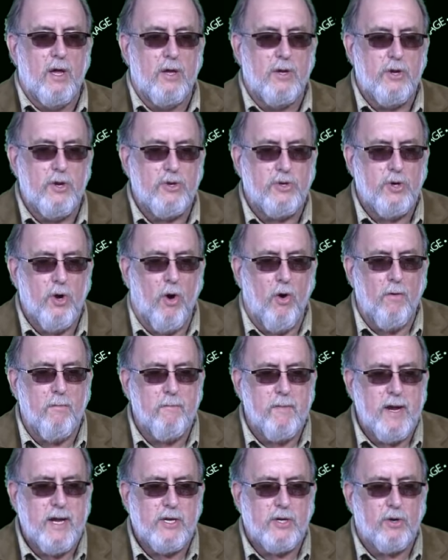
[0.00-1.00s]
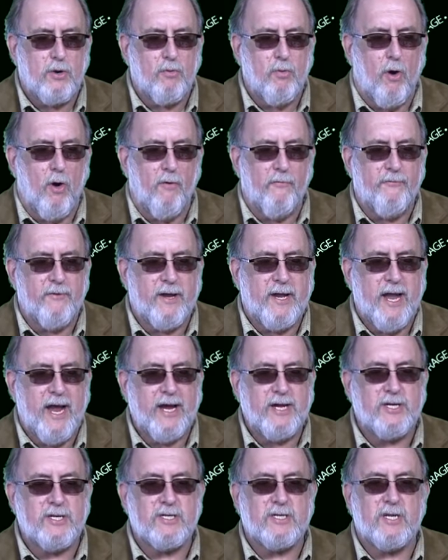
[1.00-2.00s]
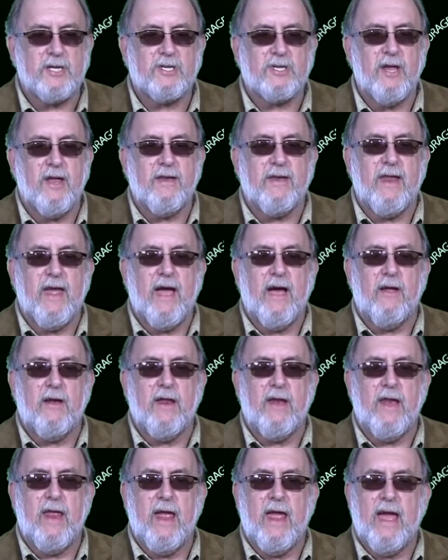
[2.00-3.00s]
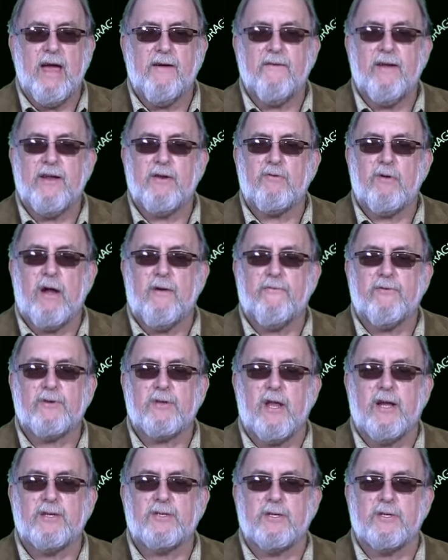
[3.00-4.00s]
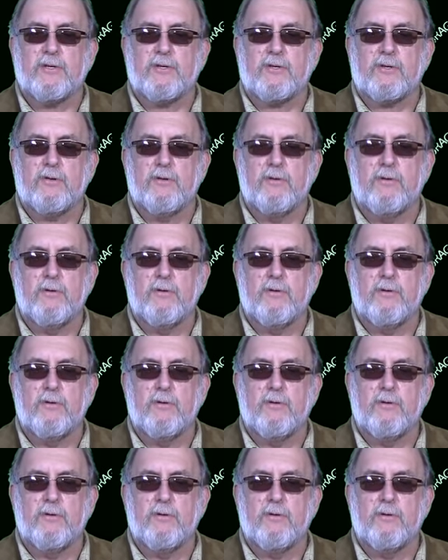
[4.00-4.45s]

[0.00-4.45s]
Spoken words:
You don't meet the qualifications to sit down and have a driver's license.